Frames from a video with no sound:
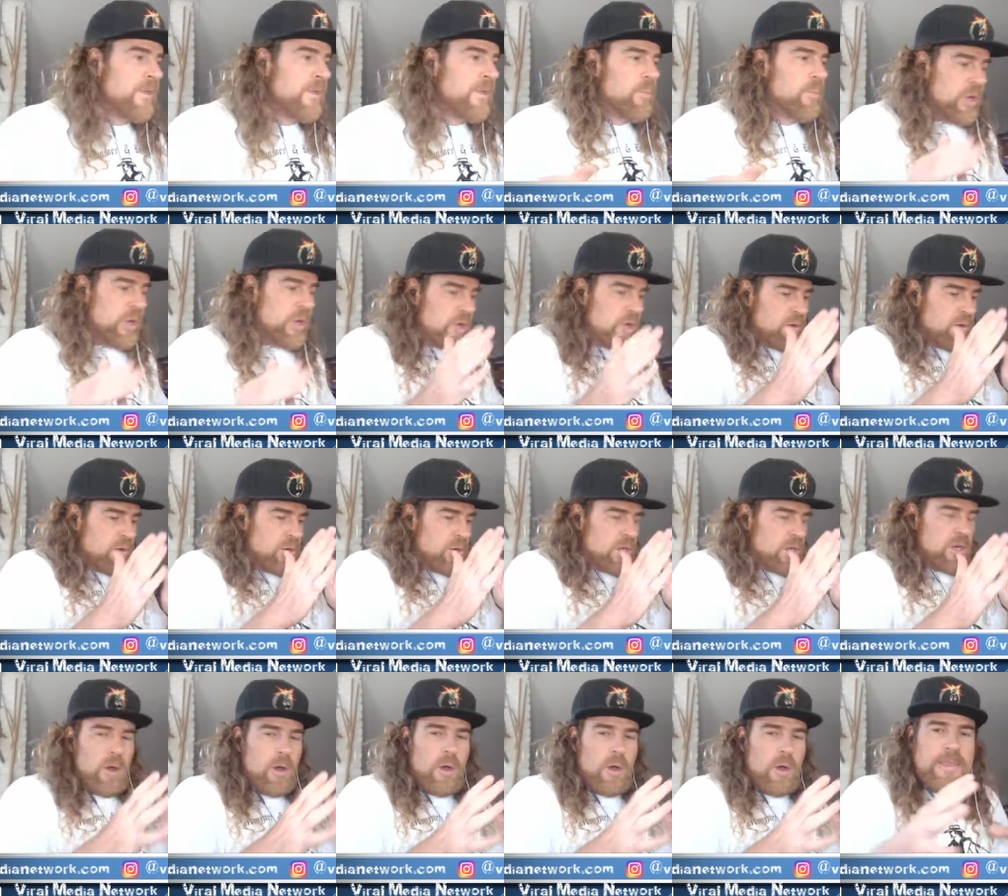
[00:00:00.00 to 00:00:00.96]
But you're, you
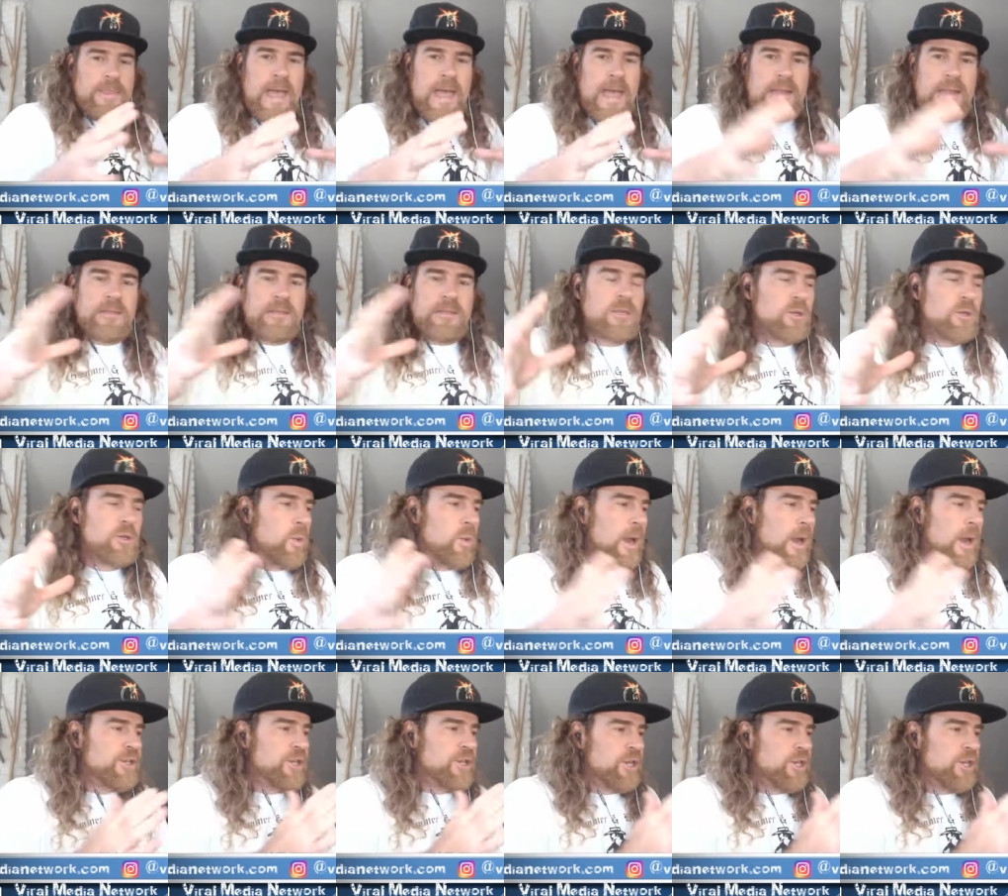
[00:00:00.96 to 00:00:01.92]
know, in that
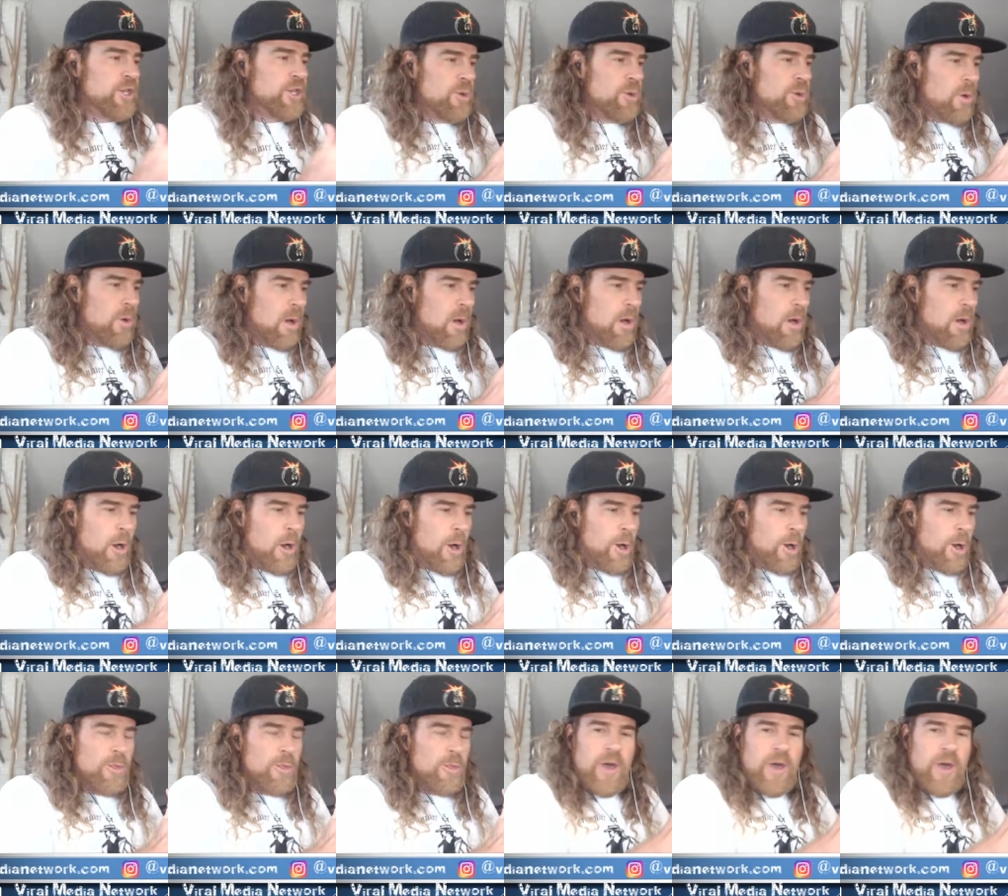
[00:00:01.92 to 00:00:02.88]
situation, you
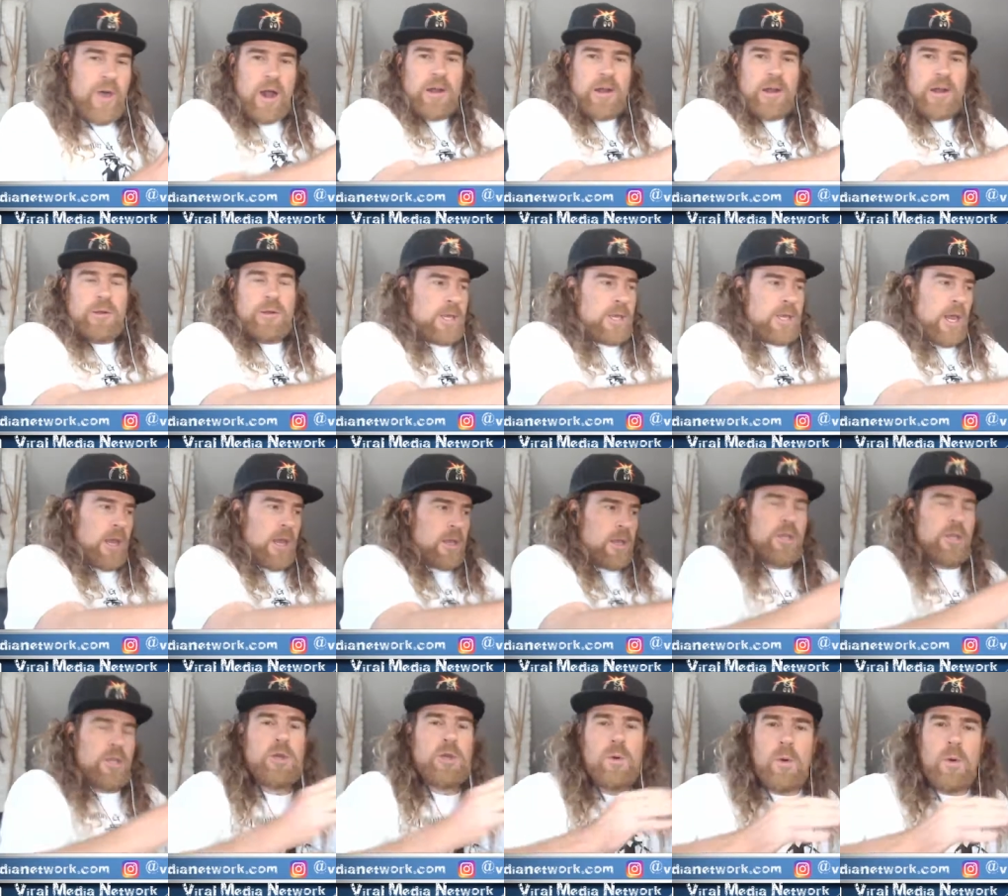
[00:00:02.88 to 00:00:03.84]
are the audio tech.
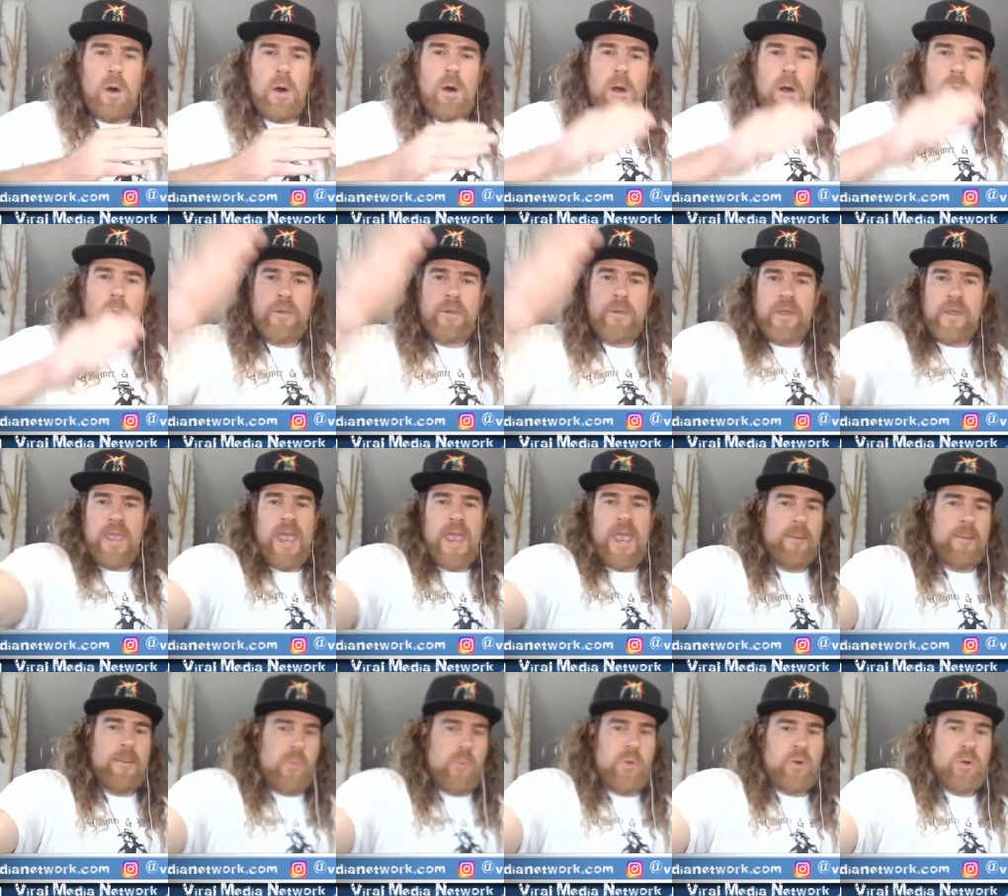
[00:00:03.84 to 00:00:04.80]
You are the
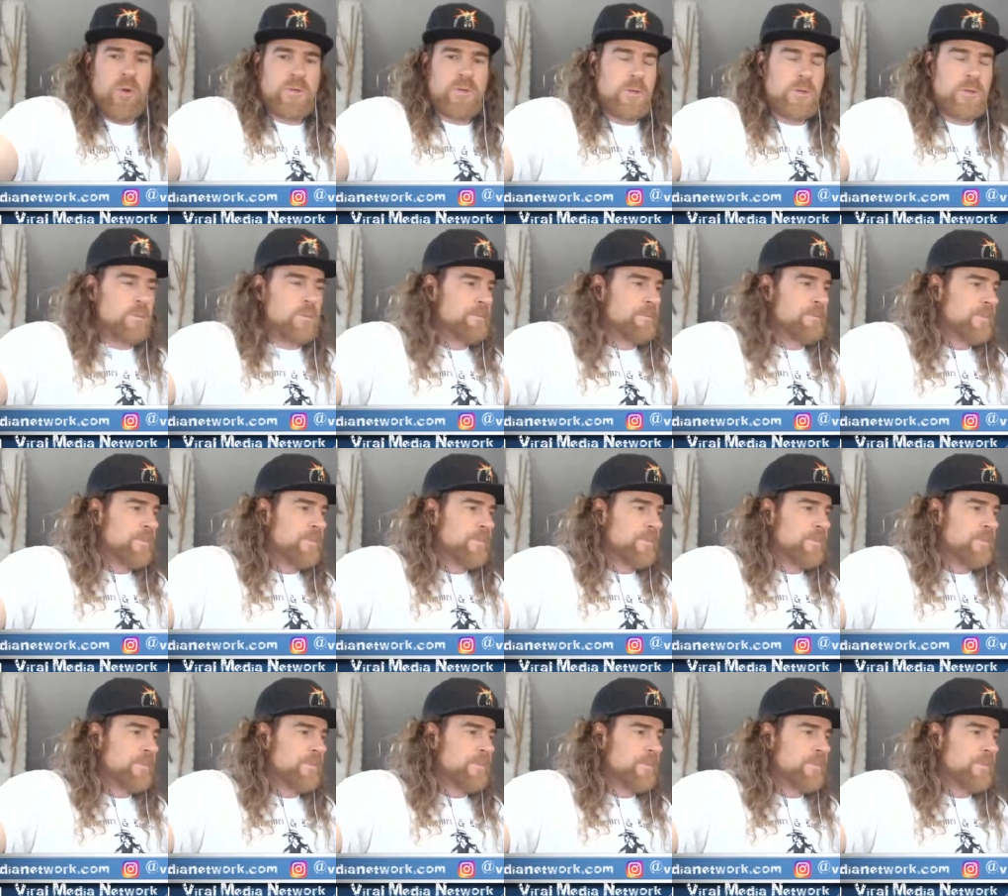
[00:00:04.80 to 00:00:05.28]
camera person.